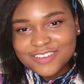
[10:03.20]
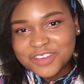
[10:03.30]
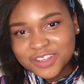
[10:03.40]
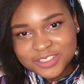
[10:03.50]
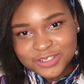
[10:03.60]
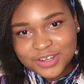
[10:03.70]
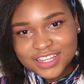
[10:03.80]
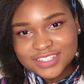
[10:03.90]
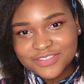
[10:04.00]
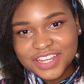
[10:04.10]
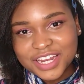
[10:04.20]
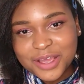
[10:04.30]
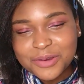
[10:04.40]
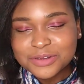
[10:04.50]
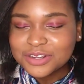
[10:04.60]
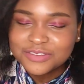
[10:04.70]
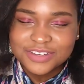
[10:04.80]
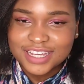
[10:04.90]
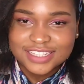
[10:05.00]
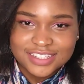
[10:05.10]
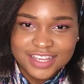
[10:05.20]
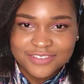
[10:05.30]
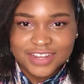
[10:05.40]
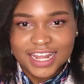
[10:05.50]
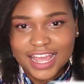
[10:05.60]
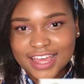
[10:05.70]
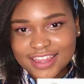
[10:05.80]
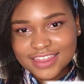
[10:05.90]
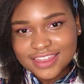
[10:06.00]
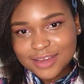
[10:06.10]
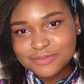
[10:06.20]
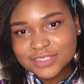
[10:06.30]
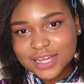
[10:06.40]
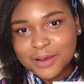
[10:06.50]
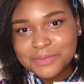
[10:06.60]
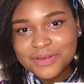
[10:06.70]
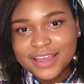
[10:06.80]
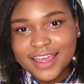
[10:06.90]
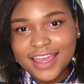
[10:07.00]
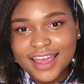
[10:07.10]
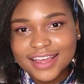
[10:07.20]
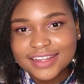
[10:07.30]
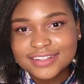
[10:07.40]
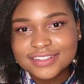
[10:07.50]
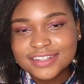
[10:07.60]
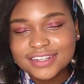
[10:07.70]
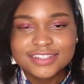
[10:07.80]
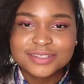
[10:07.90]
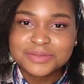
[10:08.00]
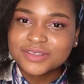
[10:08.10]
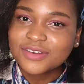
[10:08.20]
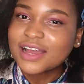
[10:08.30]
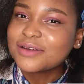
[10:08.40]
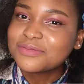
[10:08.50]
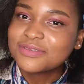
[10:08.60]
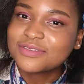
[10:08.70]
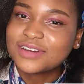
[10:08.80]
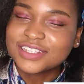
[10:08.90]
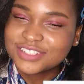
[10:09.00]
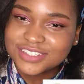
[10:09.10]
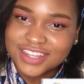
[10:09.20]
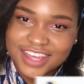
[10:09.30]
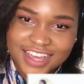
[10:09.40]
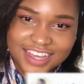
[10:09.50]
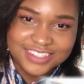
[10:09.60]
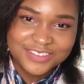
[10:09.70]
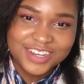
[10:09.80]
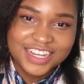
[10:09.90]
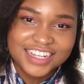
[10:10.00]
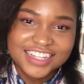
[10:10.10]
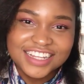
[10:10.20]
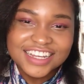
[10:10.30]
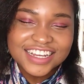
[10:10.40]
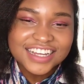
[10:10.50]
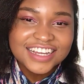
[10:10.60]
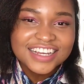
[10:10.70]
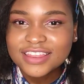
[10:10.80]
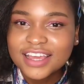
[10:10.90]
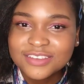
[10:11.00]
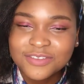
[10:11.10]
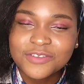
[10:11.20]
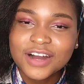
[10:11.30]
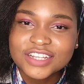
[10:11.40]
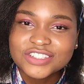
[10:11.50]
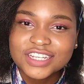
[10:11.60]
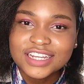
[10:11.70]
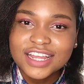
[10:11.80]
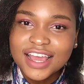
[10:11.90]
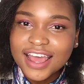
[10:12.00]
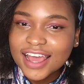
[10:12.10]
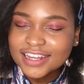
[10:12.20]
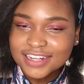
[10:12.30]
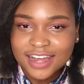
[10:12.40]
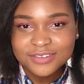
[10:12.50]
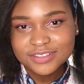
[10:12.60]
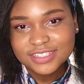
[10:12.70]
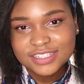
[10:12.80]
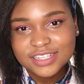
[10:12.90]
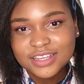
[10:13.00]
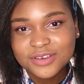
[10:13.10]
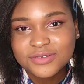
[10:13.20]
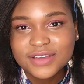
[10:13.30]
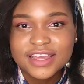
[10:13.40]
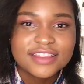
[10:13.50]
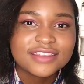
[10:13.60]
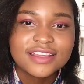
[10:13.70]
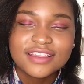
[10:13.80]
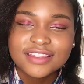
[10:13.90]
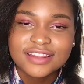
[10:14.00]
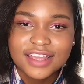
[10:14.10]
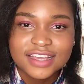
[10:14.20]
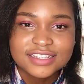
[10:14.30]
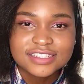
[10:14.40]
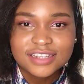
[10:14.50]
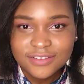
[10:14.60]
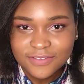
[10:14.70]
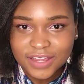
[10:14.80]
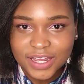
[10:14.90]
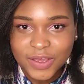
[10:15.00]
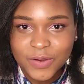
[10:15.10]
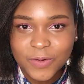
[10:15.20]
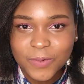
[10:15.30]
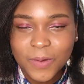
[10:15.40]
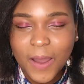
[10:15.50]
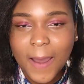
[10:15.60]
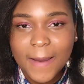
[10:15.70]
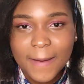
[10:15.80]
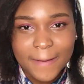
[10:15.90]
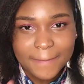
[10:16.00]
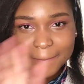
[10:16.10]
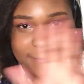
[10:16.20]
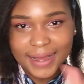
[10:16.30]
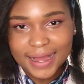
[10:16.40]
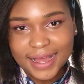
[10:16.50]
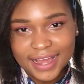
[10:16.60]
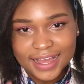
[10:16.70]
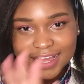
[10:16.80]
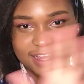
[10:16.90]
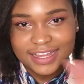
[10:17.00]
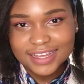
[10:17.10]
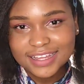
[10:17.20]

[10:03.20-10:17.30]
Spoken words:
If you enjoyed this video, don't forget to give it a thumbs up and subscribe whilst you're there as well. Thanks for watching, and I will see you in the next video. Bye.